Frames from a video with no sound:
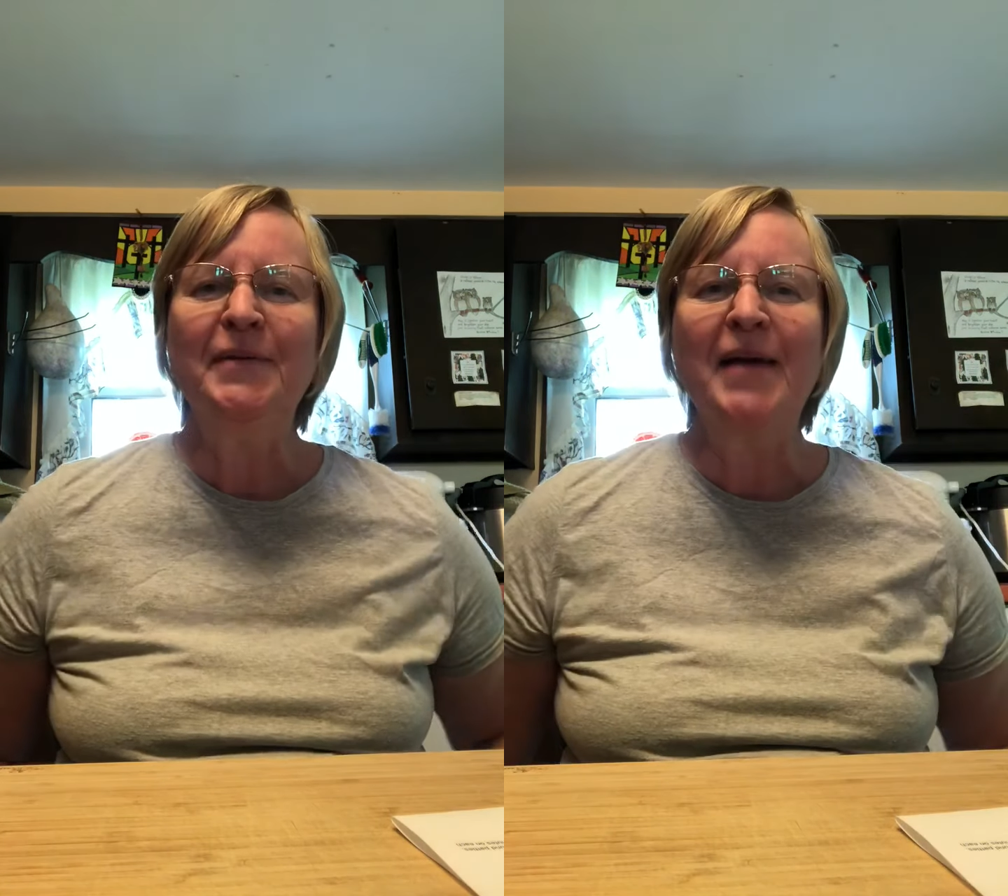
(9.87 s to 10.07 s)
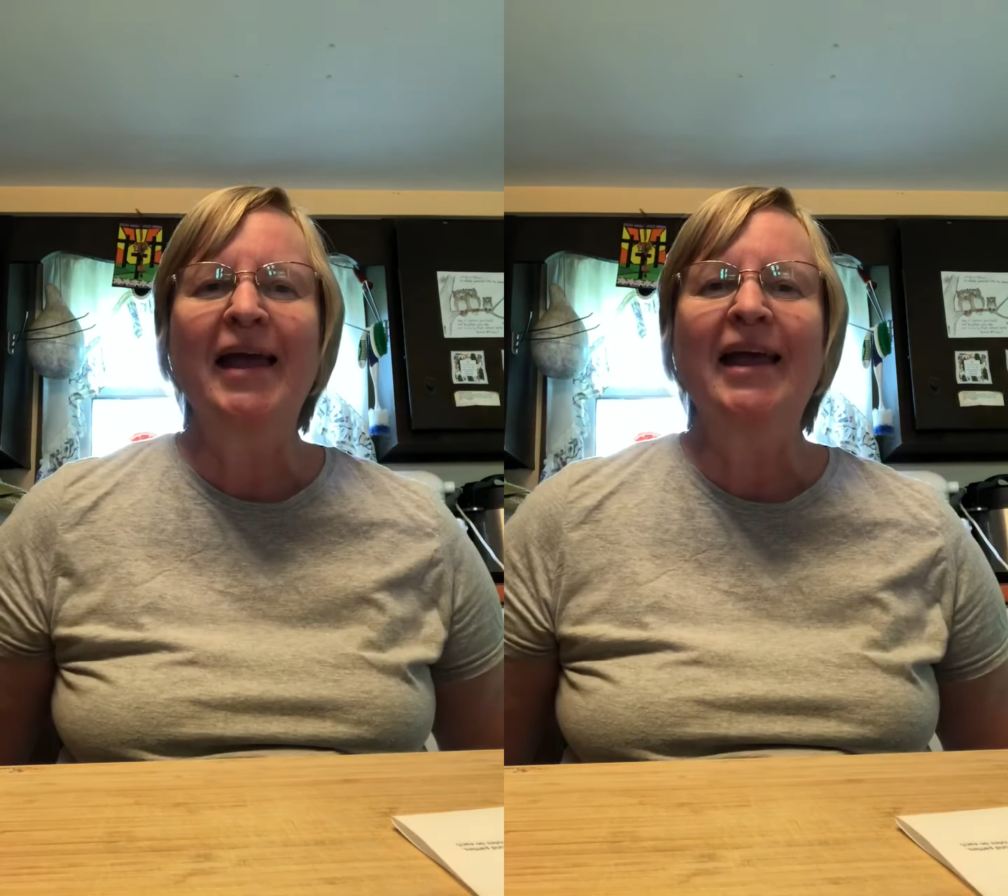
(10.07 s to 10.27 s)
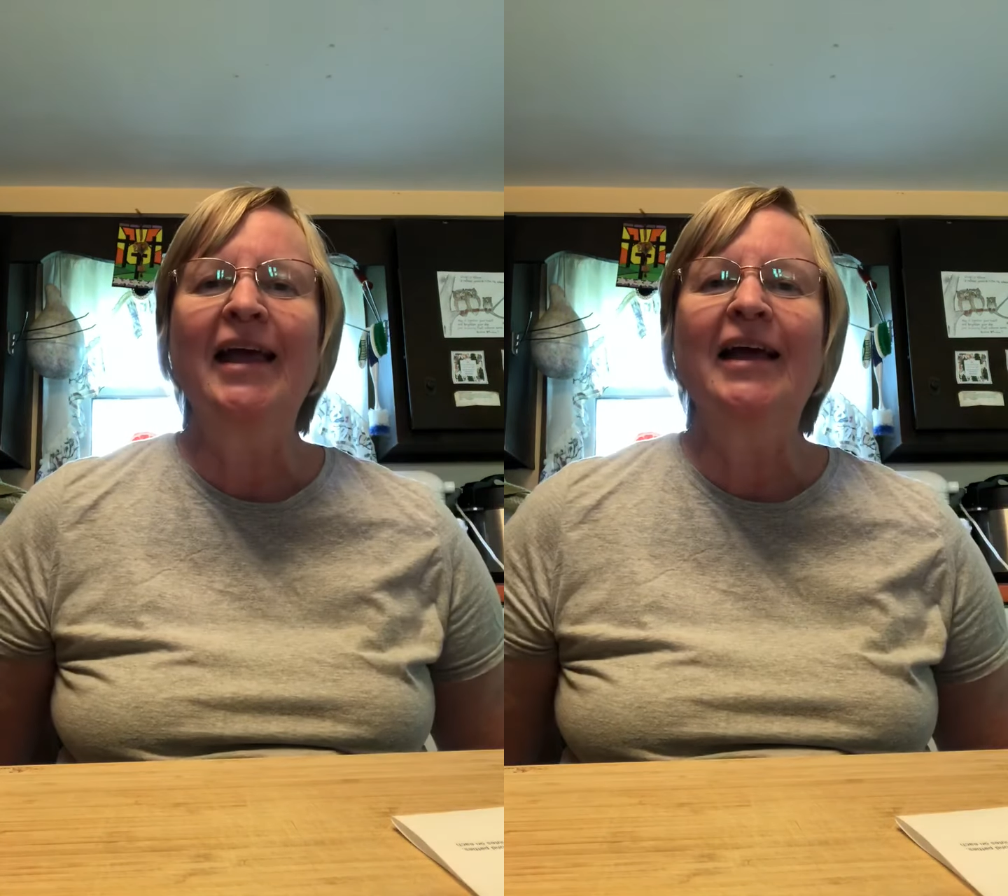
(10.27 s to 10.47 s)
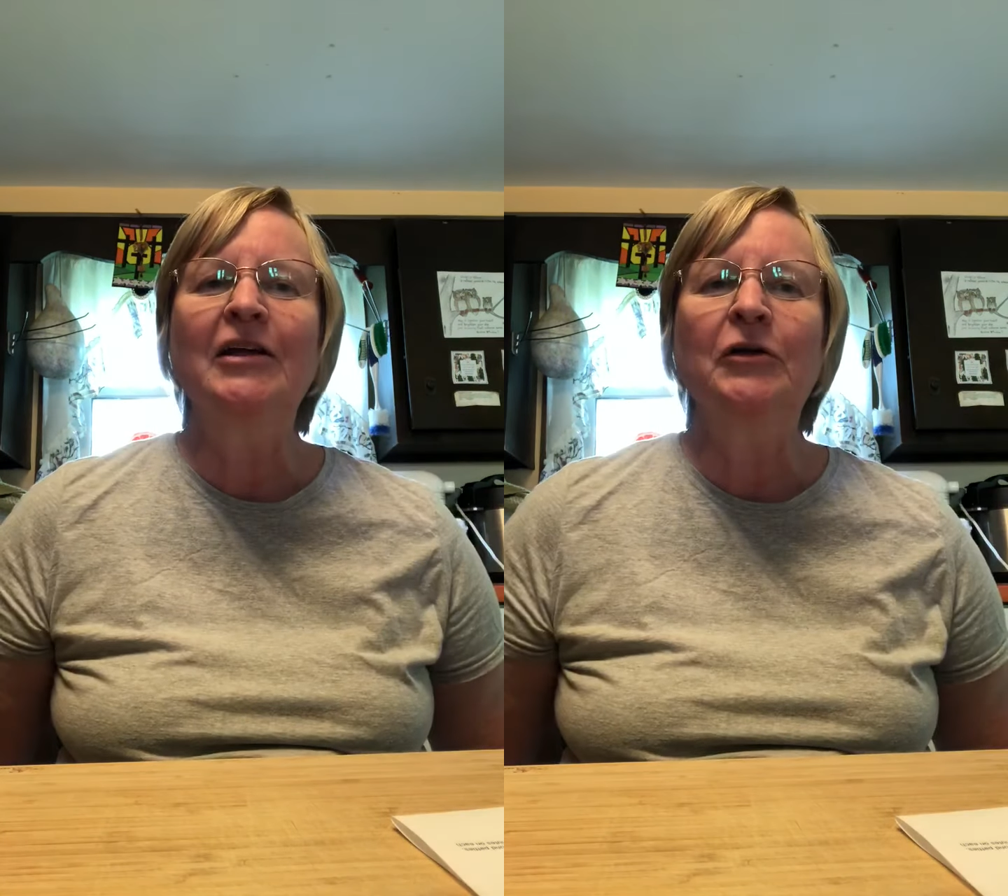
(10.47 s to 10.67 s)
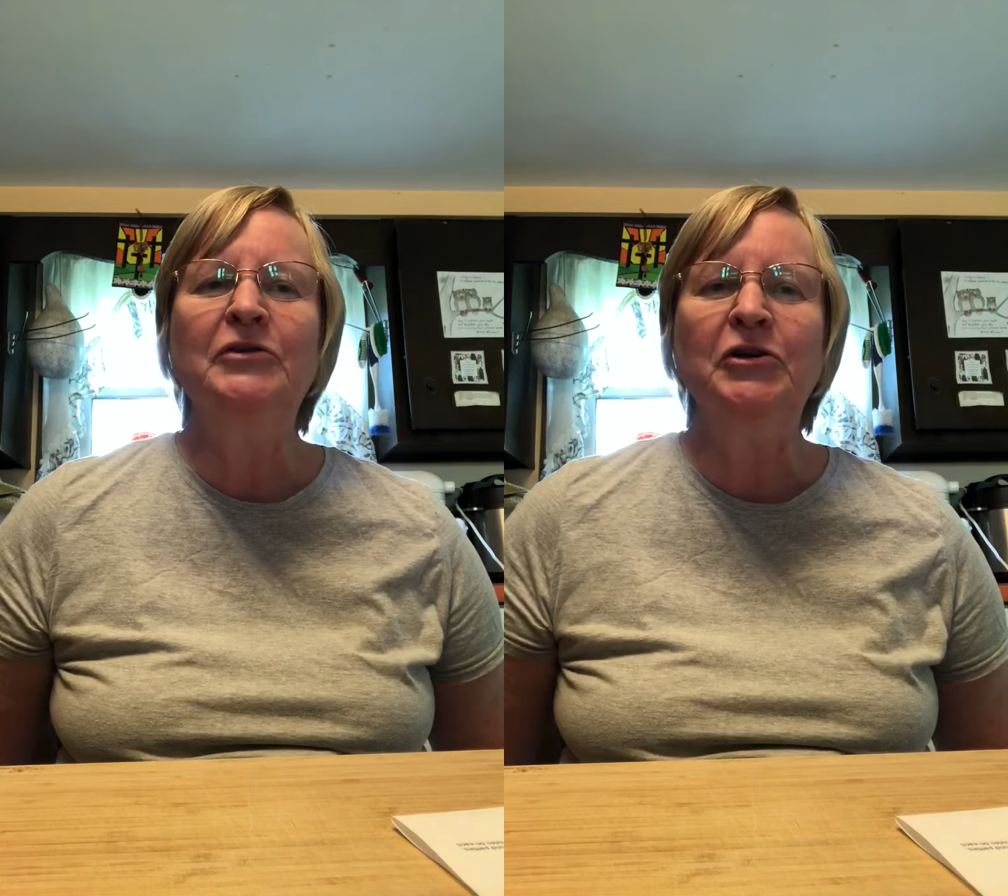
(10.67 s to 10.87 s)

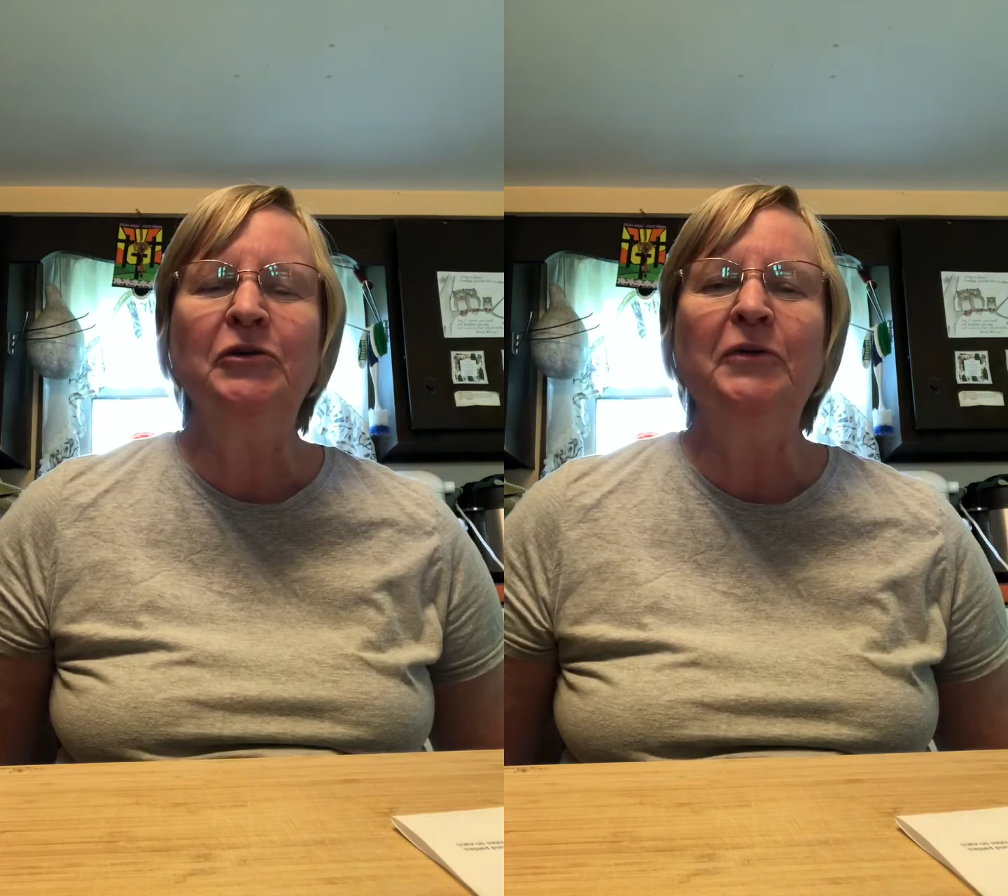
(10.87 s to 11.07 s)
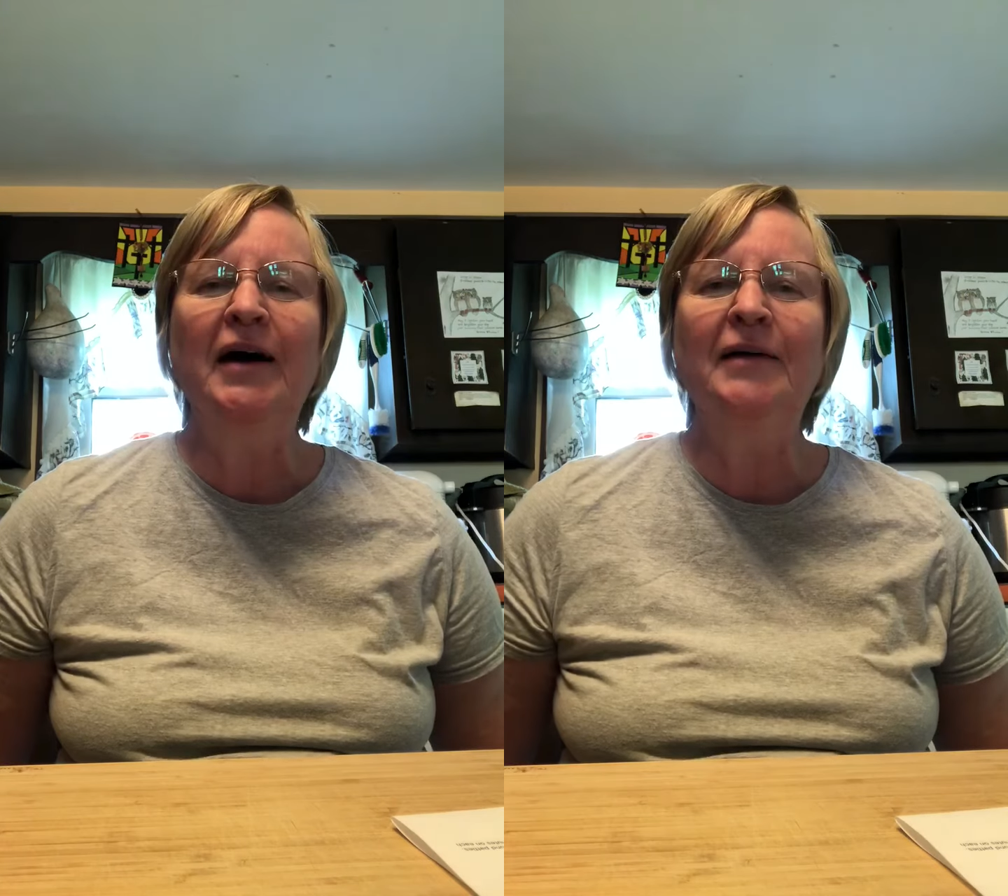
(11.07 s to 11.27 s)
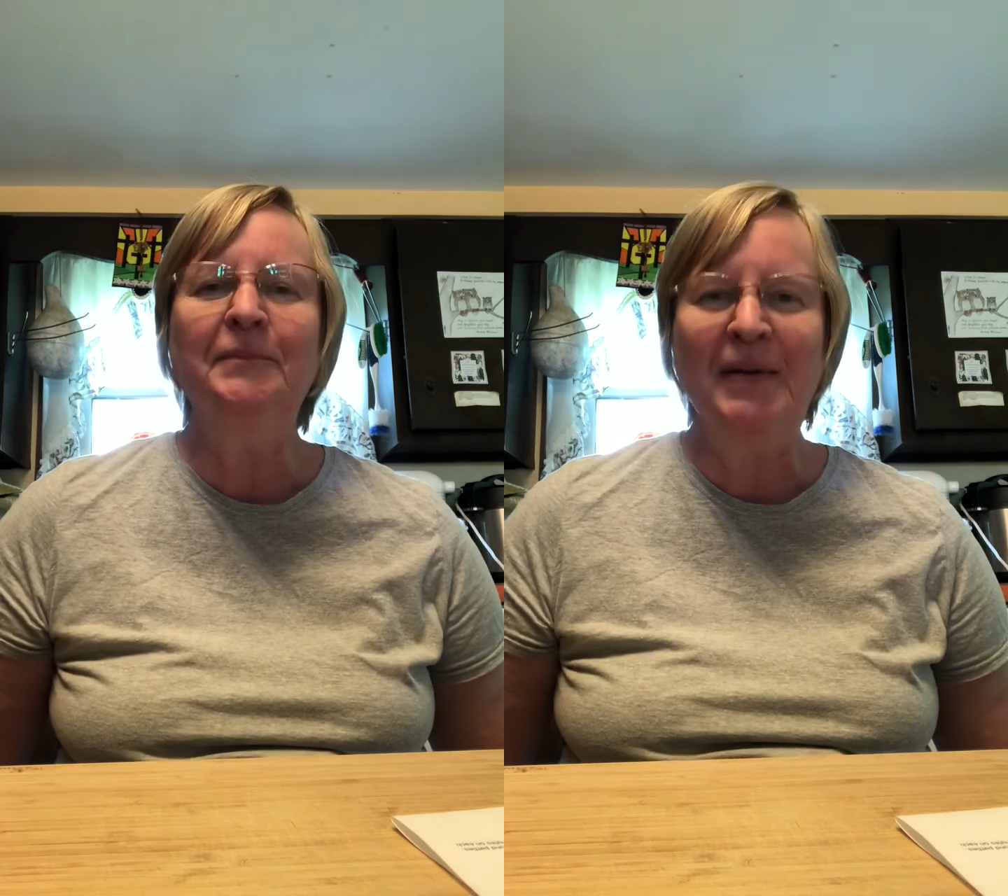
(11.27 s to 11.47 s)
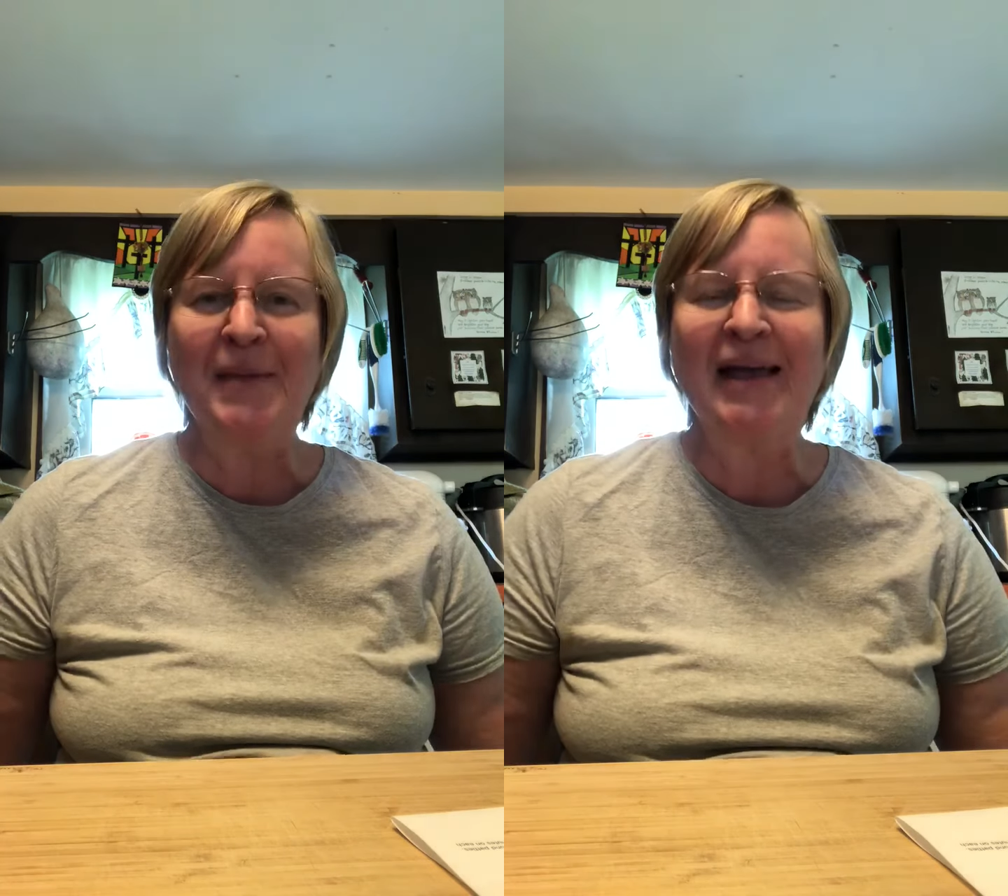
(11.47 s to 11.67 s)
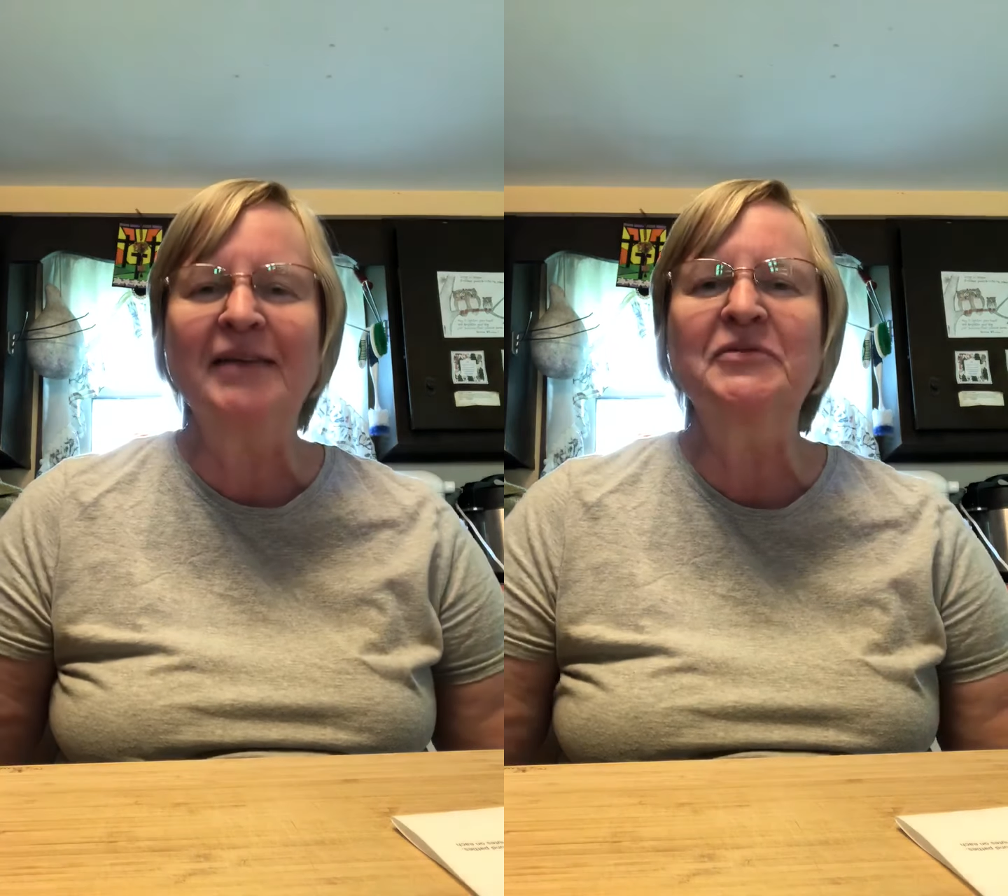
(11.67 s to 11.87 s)
making